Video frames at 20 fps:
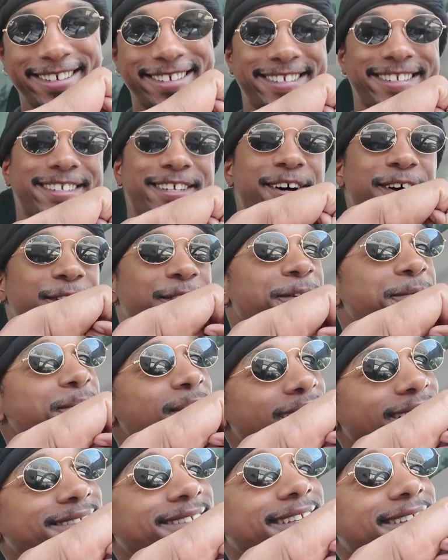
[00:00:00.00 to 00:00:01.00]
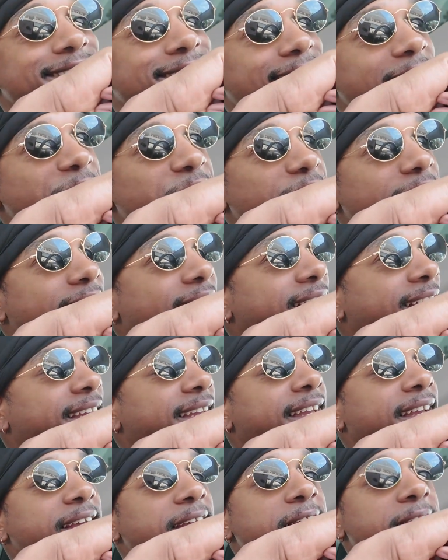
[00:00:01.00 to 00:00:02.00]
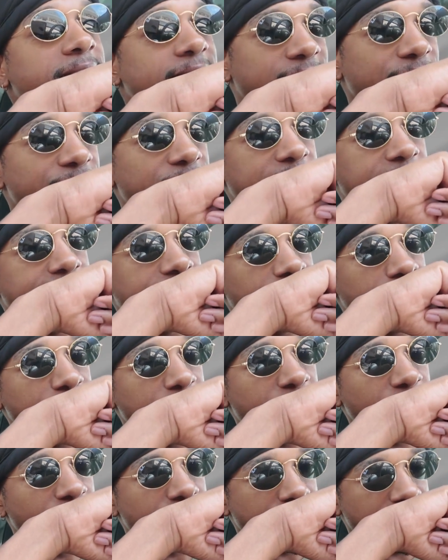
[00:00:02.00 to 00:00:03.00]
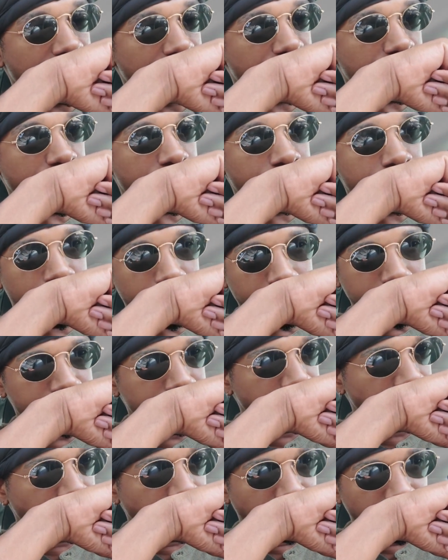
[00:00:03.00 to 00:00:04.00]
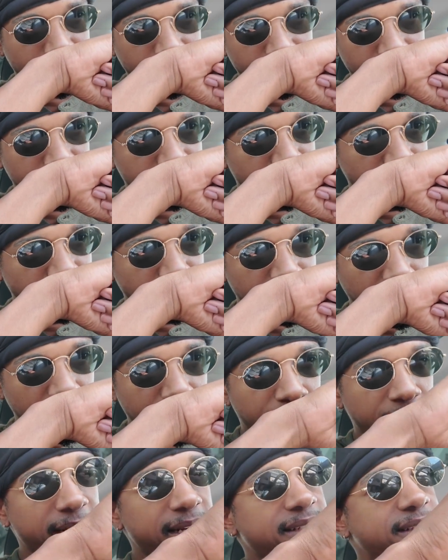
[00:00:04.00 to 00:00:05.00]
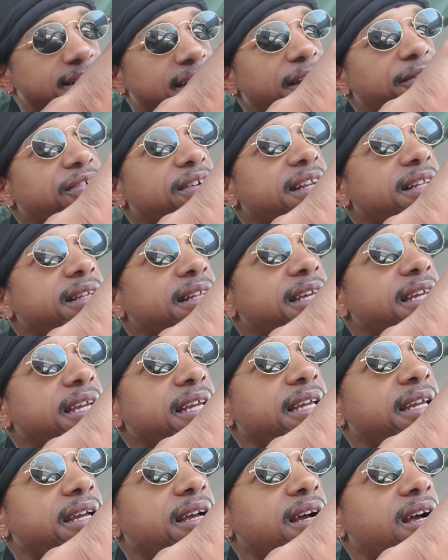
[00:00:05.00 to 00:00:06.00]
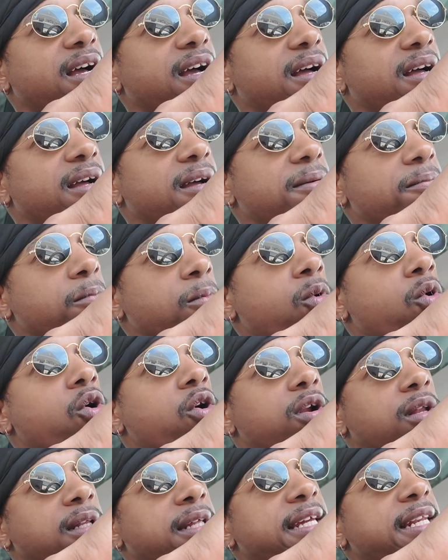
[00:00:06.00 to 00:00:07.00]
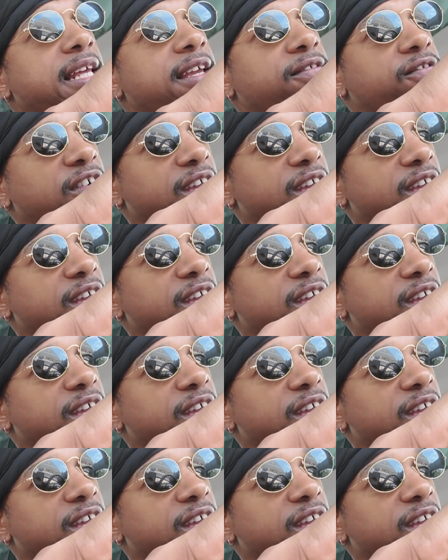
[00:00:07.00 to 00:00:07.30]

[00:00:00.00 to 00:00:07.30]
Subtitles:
So the musk is definitely giving it a little bit of redemption, but it's definitely more leaning